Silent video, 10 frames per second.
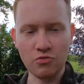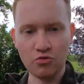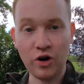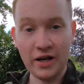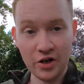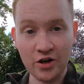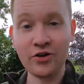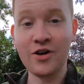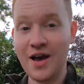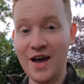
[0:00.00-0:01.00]
right now,
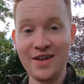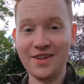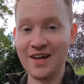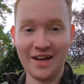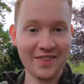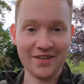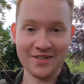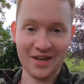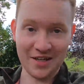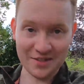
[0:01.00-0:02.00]
in like this
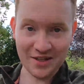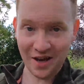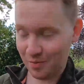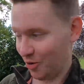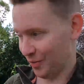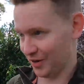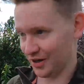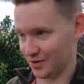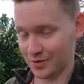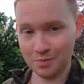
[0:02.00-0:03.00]
exact moment,
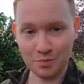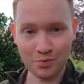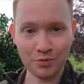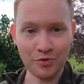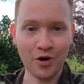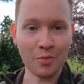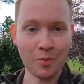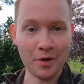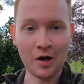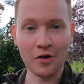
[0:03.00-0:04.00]
it's
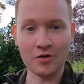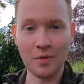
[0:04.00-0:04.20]
probably looked the